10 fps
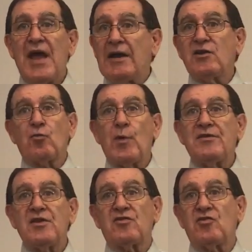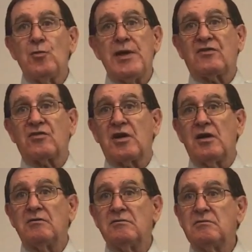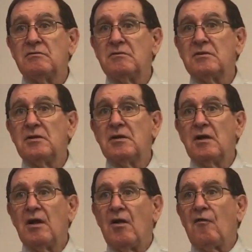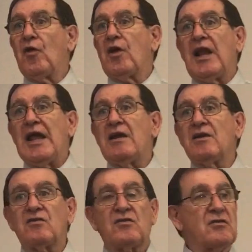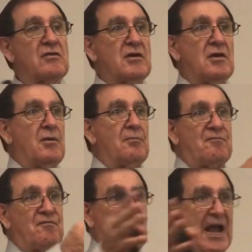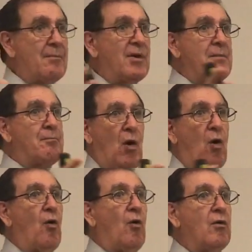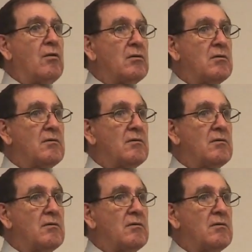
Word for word: I just read this two weeks ago. The latest family poll